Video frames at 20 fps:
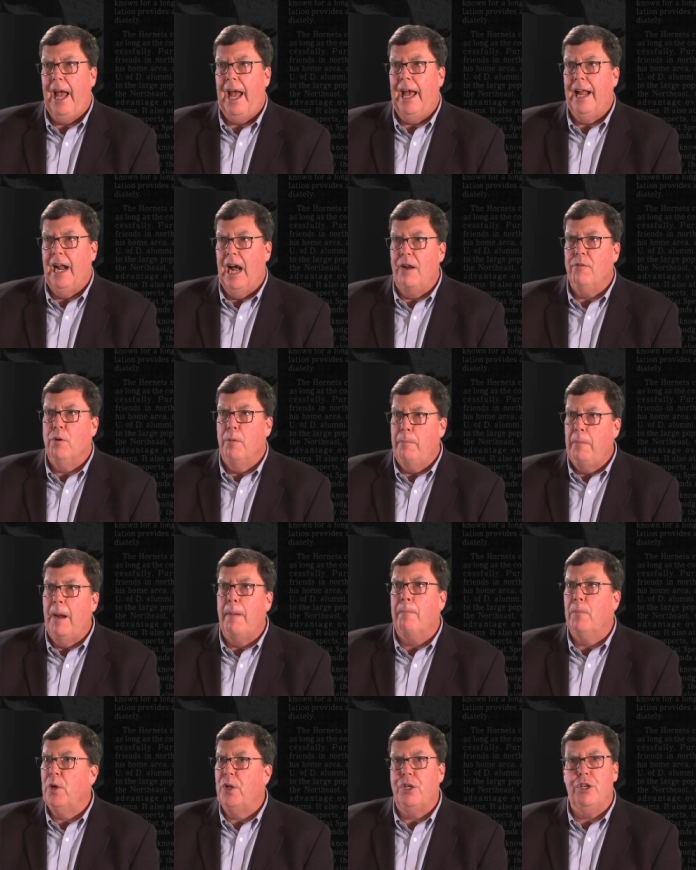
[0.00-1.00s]
and I
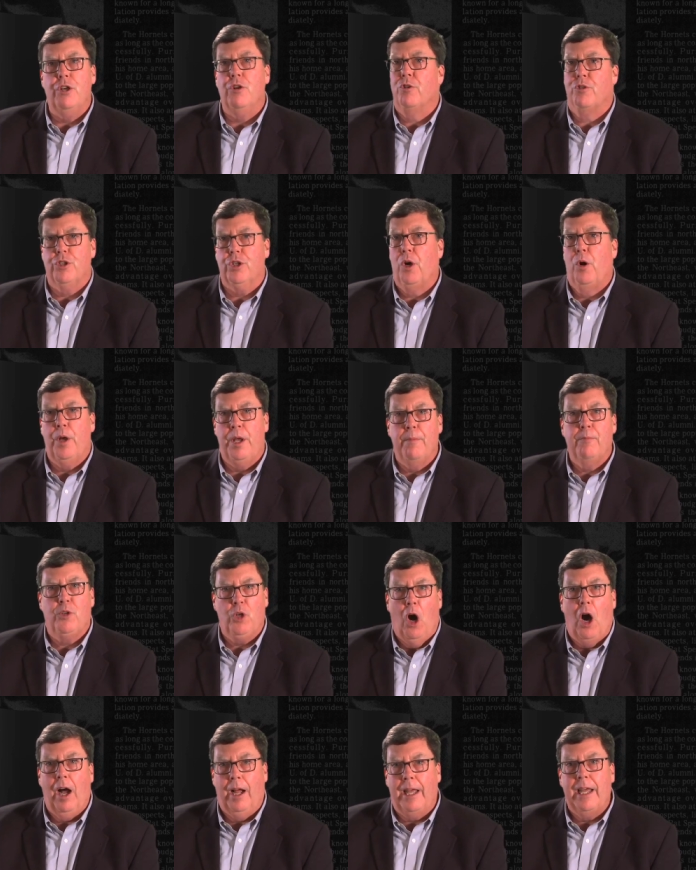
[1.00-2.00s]
remember years ago him
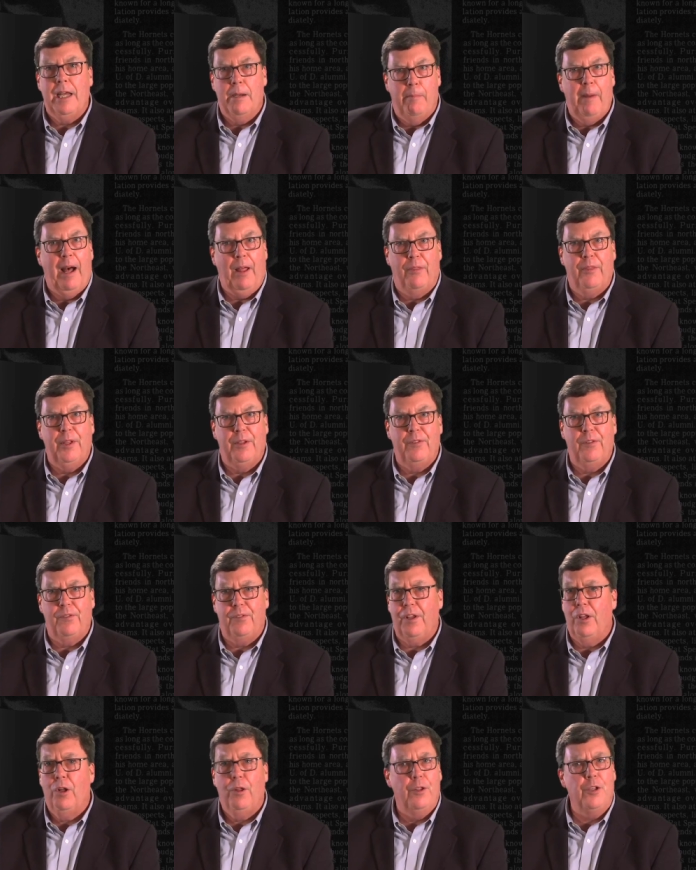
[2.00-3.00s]
talking about this and
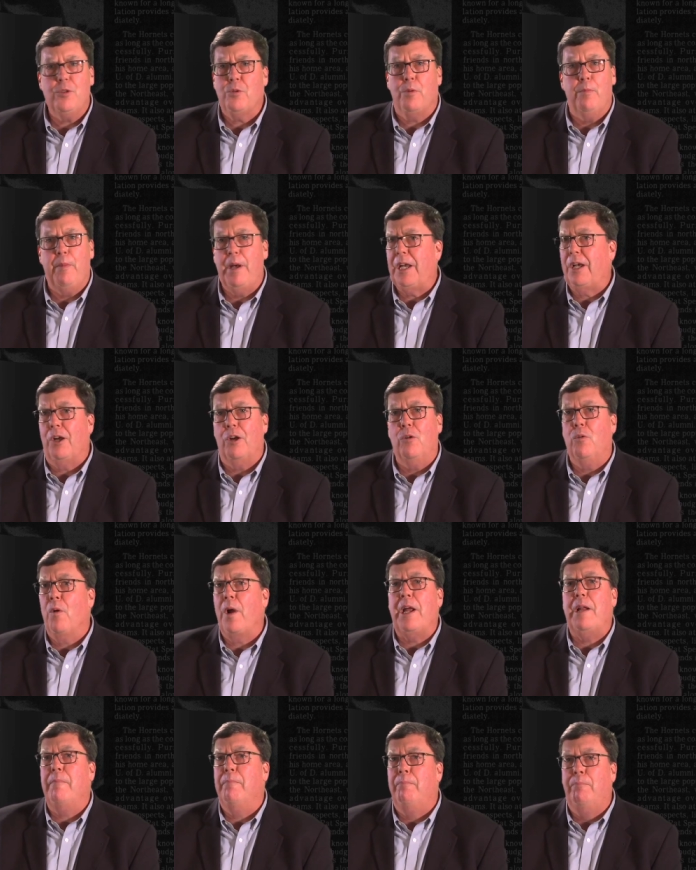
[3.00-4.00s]
saying, oh, this would make a great